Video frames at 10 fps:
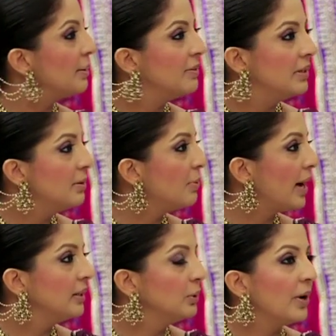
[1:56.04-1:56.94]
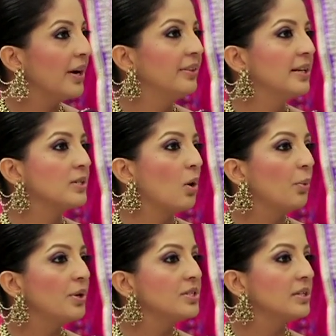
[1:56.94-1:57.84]
Even in bridal wear, there's
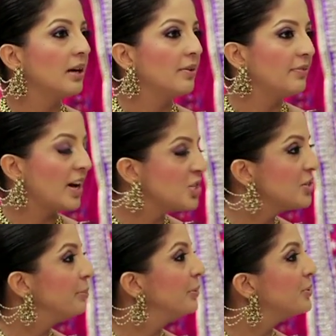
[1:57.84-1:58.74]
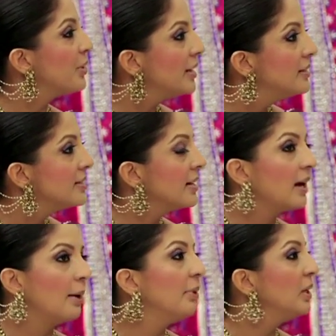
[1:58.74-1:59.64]
always fashionable trends that
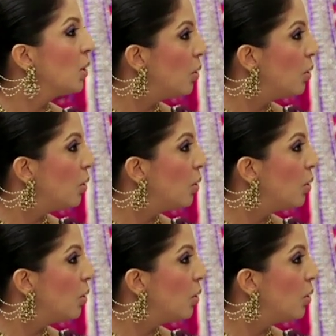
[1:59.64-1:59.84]
come and